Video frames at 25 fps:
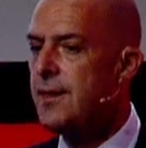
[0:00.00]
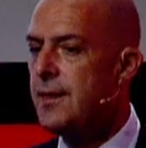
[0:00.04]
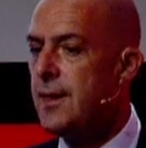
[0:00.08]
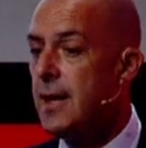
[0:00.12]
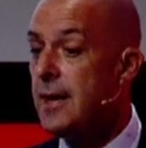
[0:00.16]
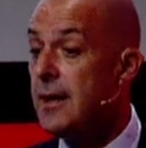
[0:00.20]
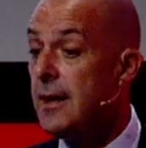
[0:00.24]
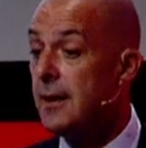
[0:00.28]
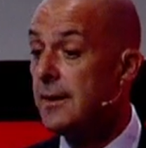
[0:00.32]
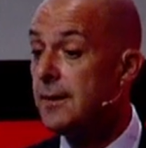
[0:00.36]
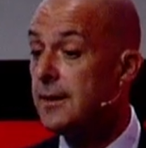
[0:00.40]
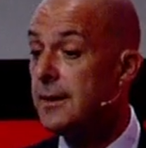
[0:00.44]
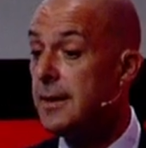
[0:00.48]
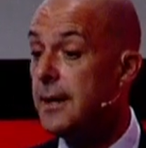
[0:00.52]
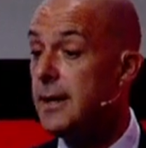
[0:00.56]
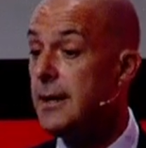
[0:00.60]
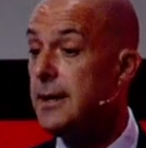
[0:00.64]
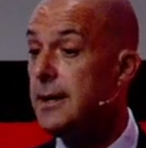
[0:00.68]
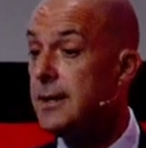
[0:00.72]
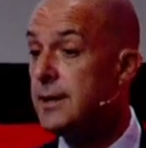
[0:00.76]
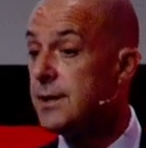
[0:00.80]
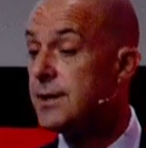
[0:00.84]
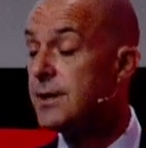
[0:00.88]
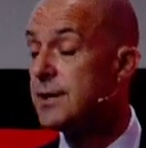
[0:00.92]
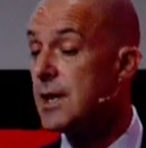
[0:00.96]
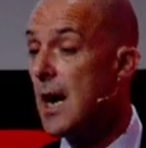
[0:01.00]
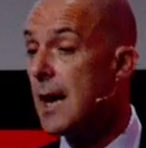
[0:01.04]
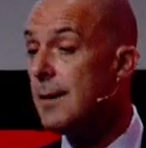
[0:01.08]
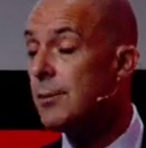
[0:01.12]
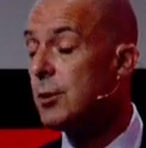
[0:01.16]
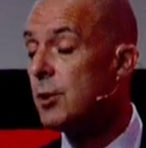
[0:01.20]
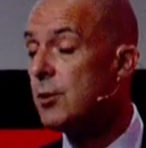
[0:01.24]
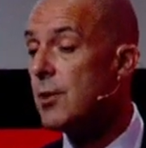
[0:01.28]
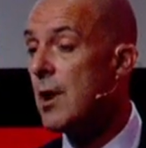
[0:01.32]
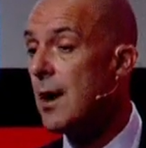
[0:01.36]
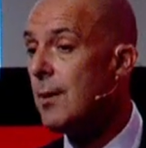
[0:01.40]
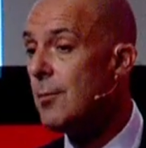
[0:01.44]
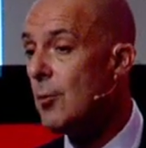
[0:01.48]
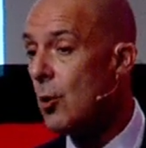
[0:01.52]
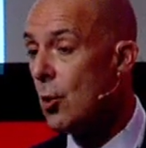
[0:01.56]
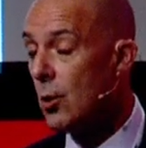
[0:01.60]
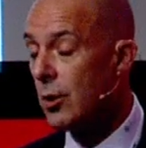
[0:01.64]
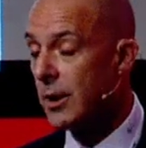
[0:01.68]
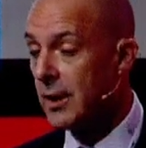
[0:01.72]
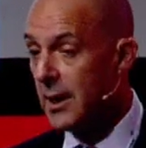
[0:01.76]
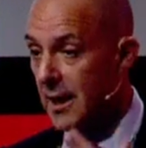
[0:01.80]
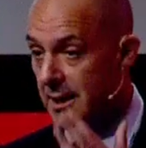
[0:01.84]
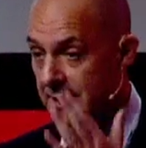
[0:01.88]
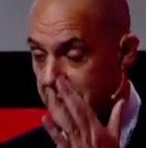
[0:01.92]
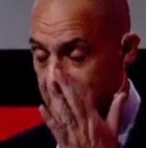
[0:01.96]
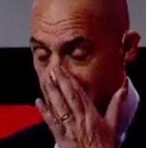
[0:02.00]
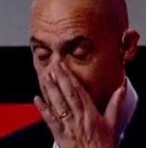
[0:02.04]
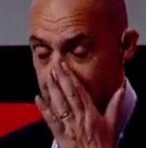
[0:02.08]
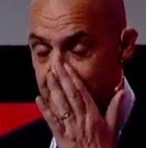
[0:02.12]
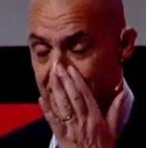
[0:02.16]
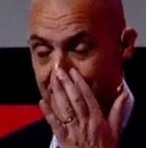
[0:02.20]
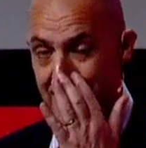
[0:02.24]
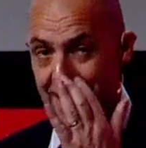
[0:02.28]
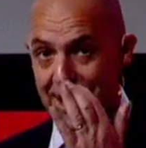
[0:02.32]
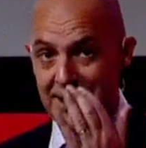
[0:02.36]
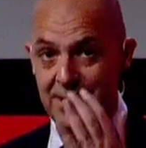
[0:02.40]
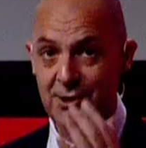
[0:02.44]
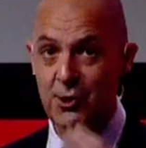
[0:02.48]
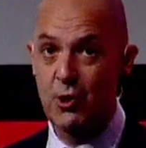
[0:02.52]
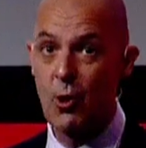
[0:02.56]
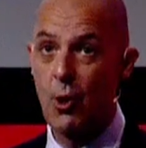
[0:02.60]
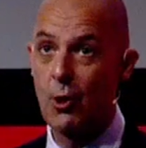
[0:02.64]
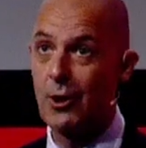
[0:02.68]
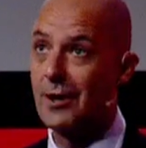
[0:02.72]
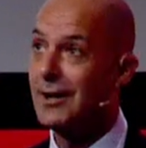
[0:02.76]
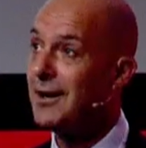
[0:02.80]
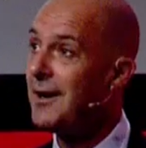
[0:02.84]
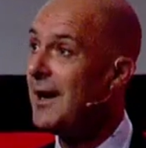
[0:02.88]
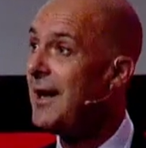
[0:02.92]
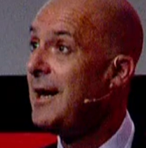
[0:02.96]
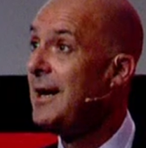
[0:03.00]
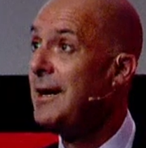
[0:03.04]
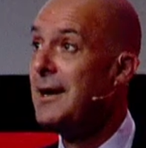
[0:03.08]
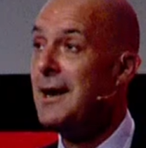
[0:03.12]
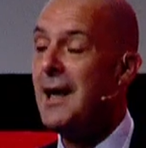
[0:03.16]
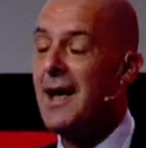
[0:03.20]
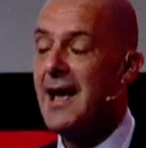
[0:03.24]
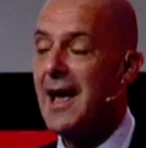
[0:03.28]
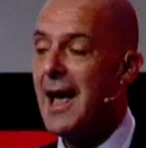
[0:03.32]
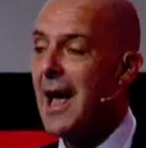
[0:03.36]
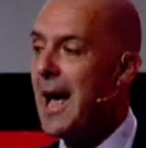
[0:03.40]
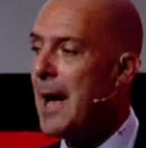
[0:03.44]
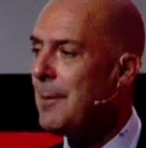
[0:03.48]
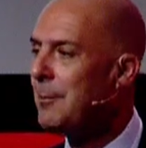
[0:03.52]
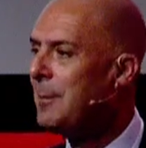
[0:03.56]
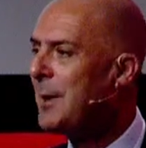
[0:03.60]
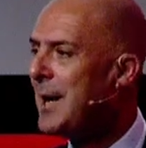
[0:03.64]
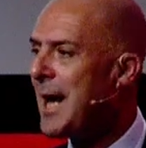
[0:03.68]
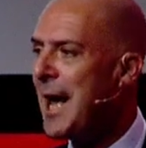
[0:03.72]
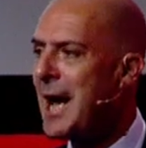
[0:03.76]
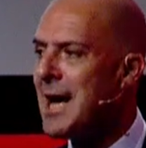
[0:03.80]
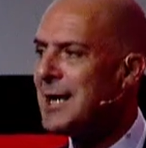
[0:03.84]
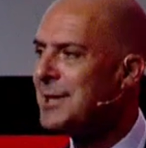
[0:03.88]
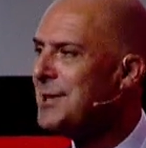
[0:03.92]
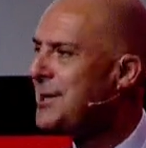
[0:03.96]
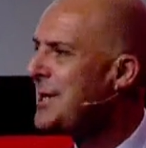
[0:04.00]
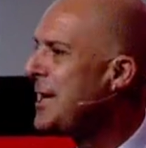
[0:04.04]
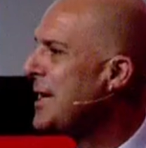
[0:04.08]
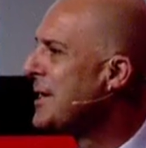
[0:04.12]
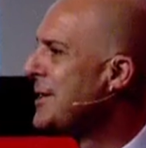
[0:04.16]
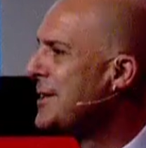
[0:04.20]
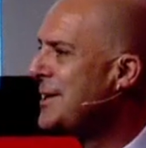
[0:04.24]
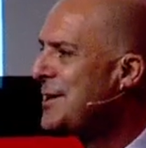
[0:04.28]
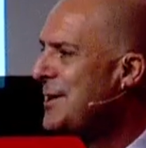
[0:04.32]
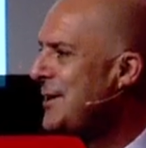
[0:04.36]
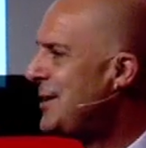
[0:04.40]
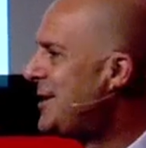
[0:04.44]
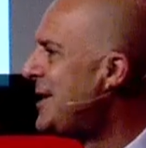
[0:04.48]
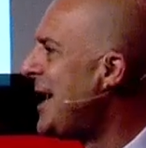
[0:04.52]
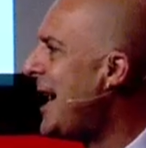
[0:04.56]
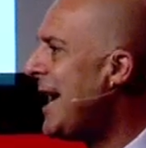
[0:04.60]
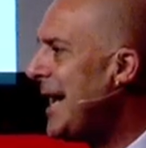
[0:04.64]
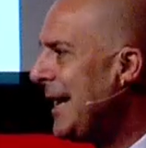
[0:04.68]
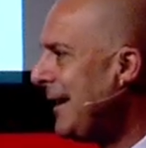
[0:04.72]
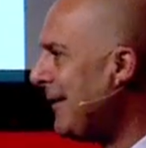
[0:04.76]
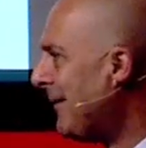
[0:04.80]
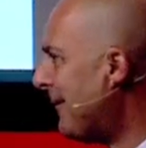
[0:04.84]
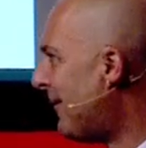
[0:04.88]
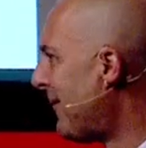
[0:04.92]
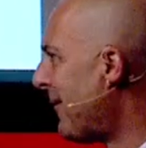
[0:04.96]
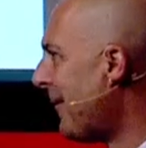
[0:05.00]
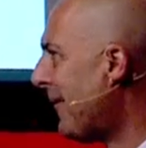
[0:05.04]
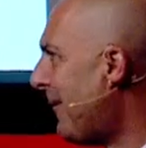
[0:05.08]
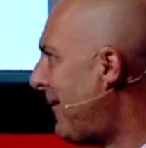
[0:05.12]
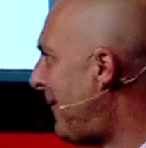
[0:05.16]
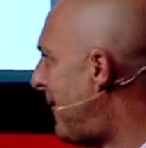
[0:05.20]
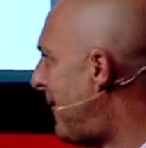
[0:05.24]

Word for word: The, the cybercrime organization, let's call it in Abkhaziastan for